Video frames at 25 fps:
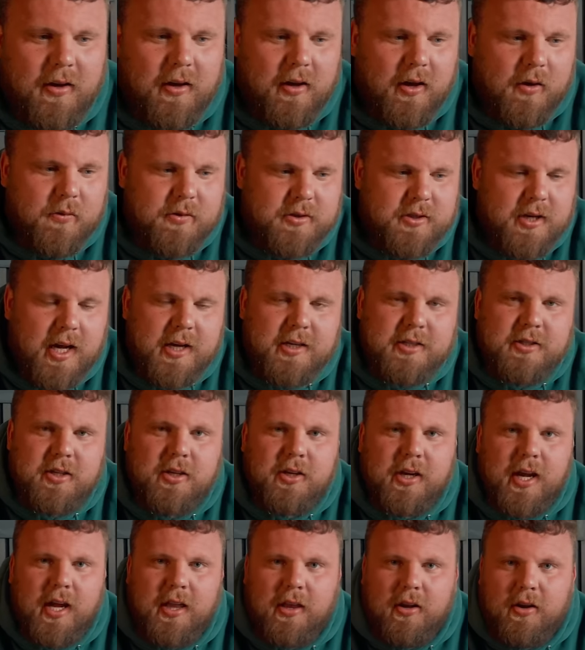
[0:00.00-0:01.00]
It was nice
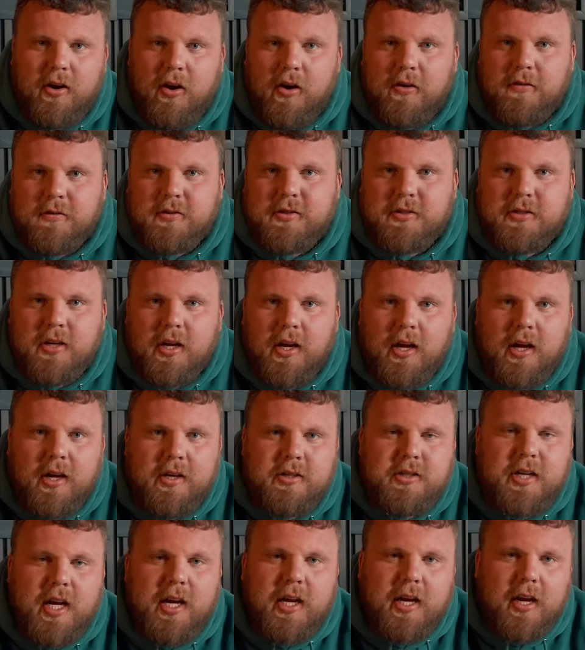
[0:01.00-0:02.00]
to get the nerves
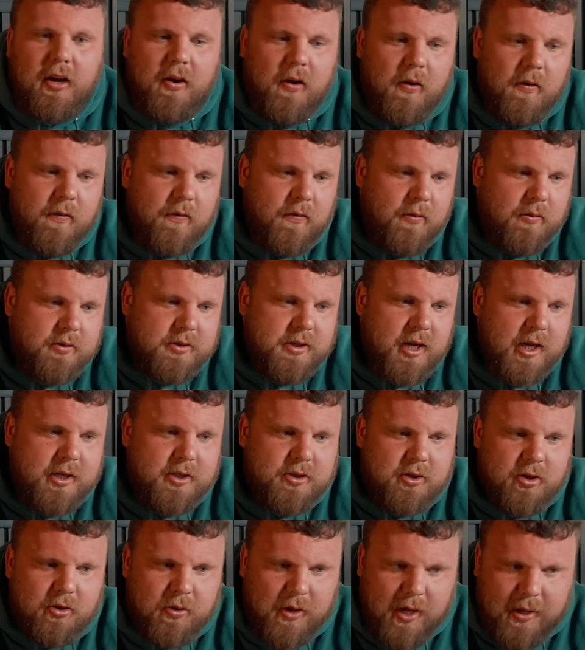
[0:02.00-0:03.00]
shaken off. It was
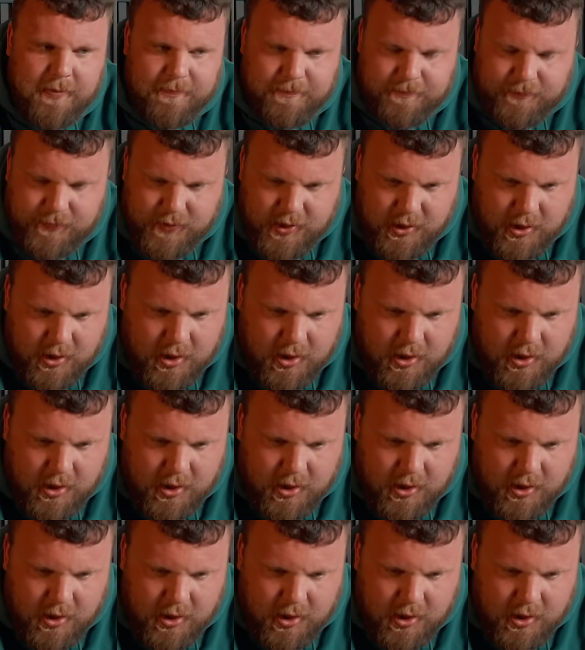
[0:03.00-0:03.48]
nice to